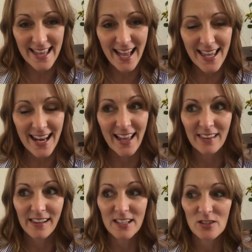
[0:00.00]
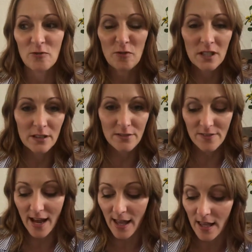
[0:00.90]
that. I like the feel of
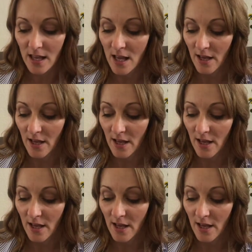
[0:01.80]
that.